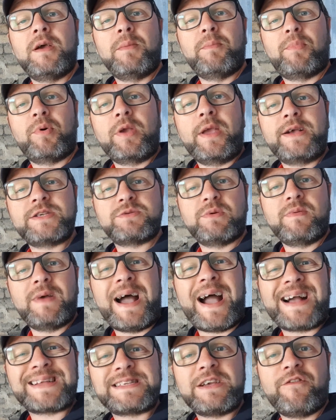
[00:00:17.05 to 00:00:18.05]
But yes, we've
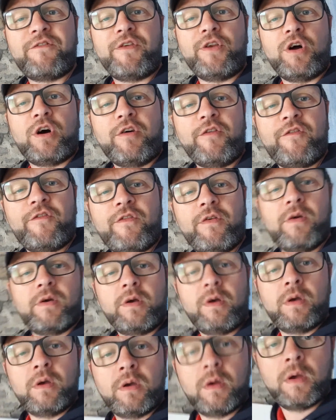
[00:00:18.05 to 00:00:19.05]
hacked everything
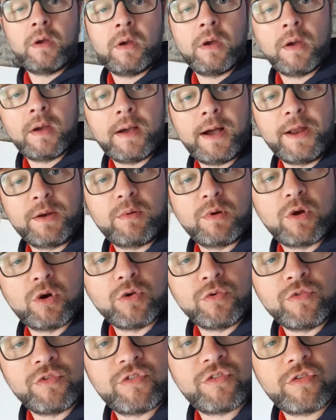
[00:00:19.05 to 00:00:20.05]
off and you
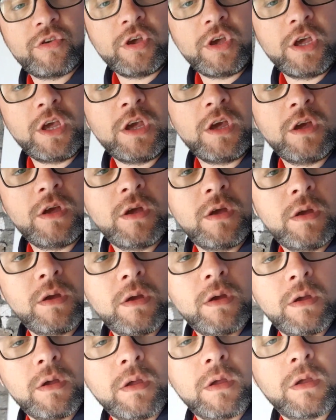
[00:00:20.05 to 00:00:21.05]
couldn't see
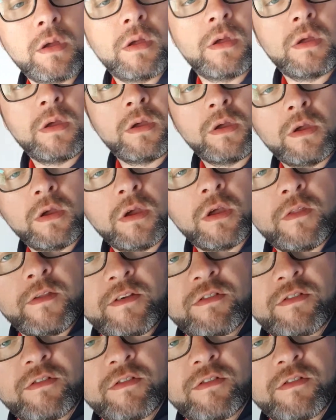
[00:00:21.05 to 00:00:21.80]
this